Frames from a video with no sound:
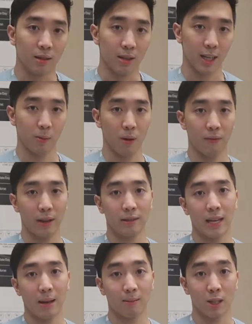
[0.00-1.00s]
So the next part of the
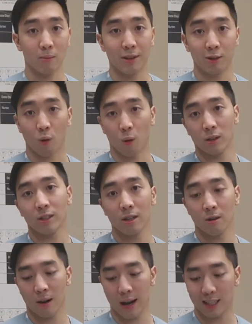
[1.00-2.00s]
exam is going to be the
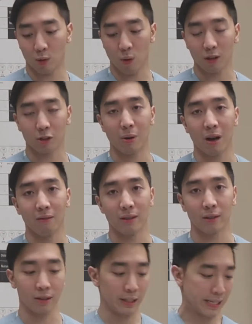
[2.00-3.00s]
torso as well as the
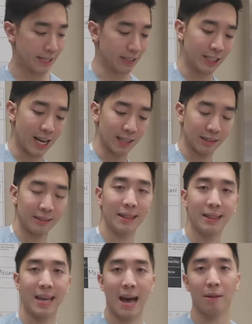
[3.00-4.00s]
pelvis. Looking at the chest,
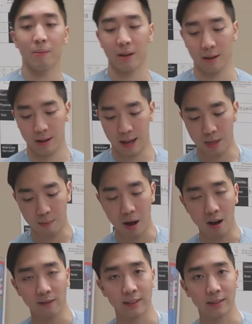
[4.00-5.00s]
the abdomen, and
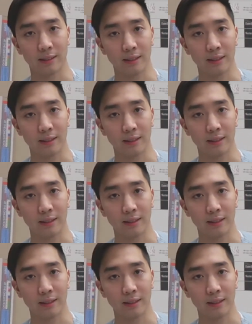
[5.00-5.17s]
pelvis